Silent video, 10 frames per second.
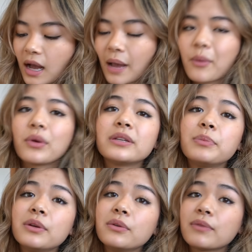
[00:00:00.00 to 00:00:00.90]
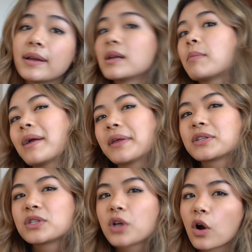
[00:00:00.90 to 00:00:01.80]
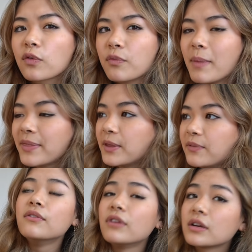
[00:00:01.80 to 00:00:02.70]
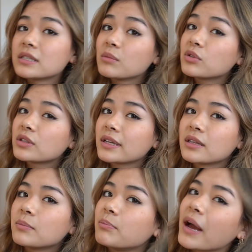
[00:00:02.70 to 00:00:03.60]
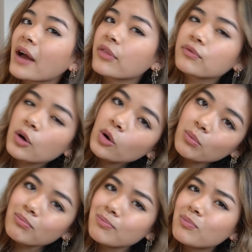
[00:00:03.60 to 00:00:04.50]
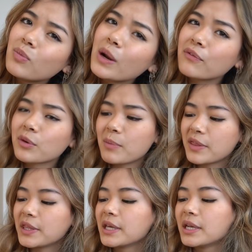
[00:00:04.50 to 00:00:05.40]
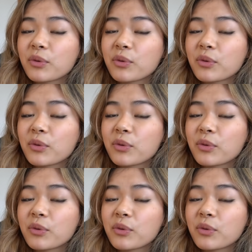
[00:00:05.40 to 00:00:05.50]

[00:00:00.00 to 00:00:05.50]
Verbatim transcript: I'm going to be rating my like scarf method, very similar to like the bathrobe whatever method.